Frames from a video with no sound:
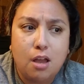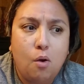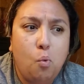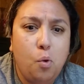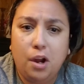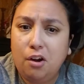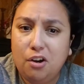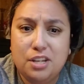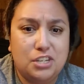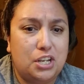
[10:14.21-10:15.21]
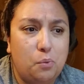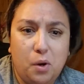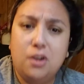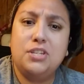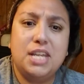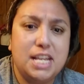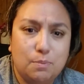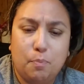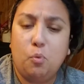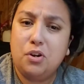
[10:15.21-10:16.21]
where's
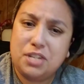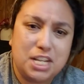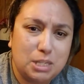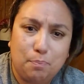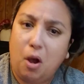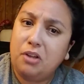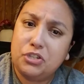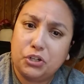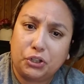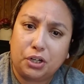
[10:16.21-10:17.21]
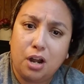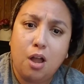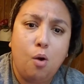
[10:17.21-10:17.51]
his sponsor?